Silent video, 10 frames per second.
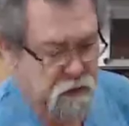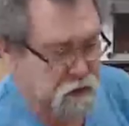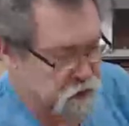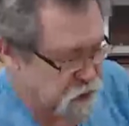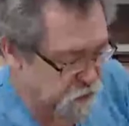to
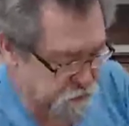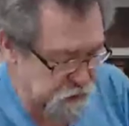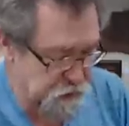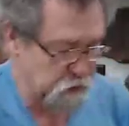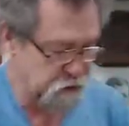the side
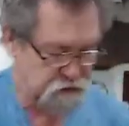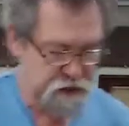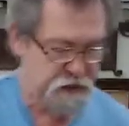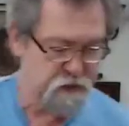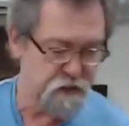there, or the
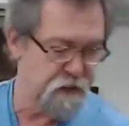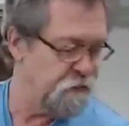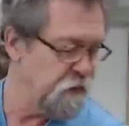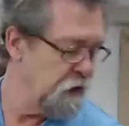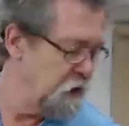stacks are there.